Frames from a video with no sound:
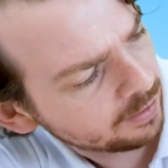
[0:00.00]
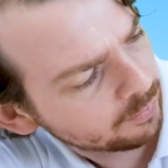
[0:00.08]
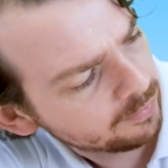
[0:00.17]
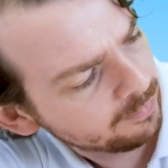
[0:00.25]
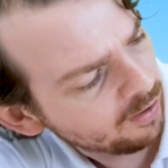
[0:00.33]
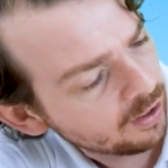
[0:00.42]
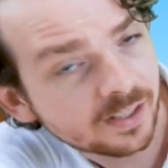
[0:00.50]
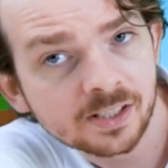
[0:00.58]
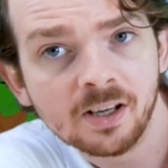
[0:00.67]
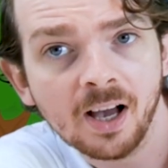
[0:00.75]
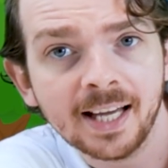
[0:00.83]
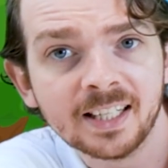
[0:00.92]
the reverse
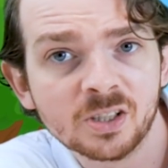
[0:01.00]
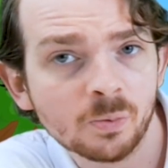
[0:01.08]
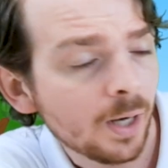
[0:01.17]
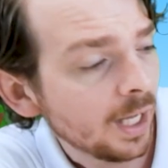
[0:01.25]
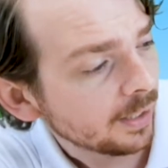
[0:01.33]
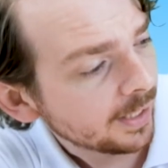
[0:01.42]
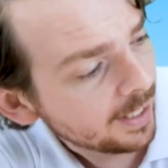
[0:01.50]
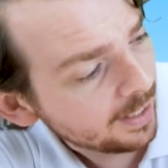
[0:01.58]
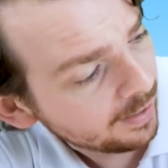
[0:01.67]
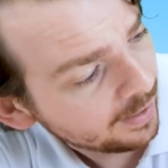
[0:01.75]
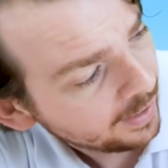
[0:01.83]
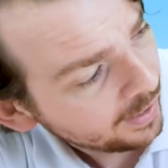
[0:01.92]
side as well
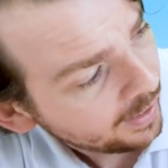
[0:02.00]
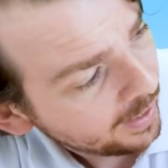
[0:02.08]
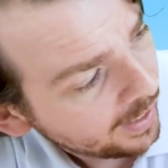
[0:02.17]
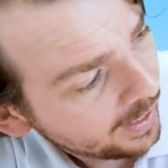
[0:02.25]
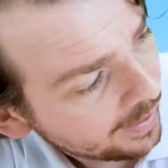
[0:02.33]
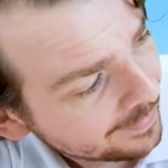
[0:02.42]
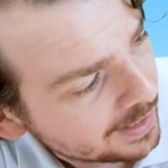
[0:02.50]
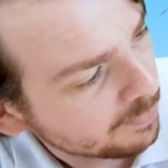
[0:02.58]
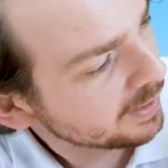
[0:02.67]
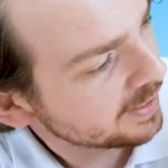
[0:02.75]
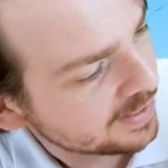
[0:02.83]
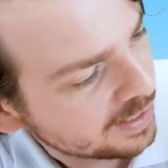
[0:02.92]
here, and some
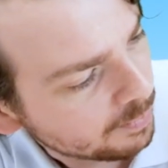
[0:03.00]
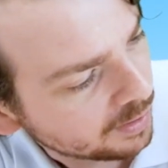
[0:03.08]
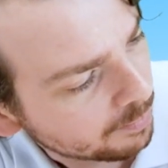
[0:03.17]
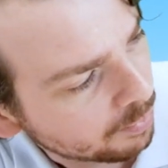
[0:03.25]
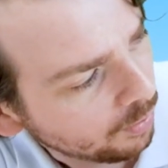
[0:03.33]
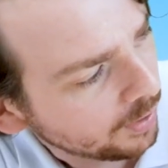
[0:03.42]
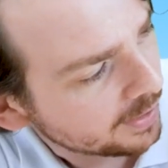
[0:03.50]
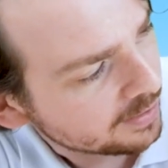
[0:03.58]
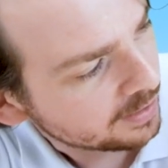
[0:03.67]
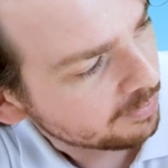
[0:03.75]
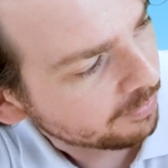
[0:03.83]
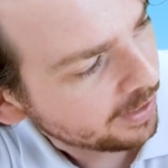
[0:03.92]
other similar products
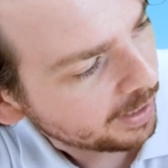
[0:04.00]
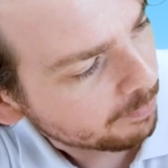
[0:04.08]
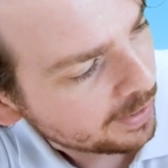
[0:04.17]
like the flag